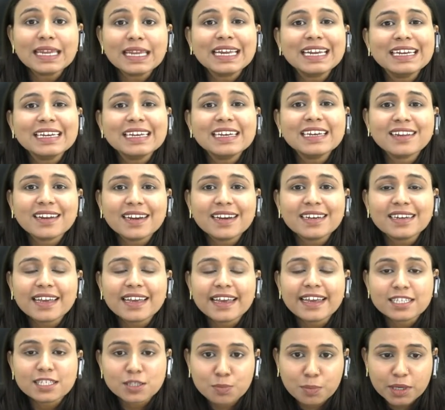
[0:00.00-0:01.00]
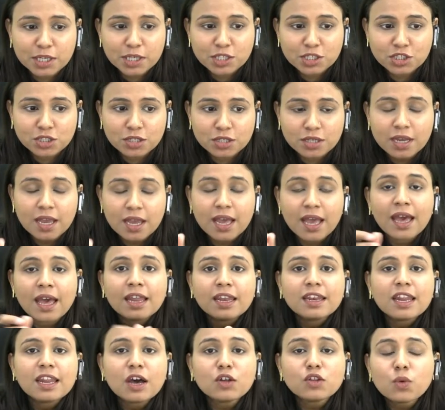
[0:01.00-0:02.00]
indirect expression.
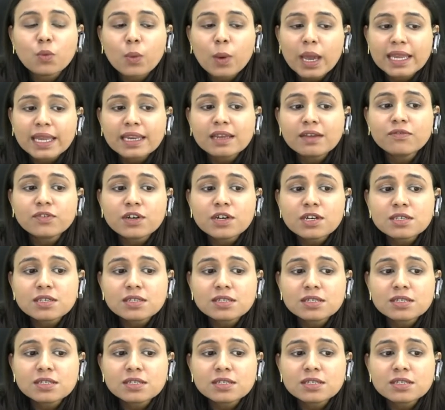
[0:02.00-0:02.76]
Now, the very first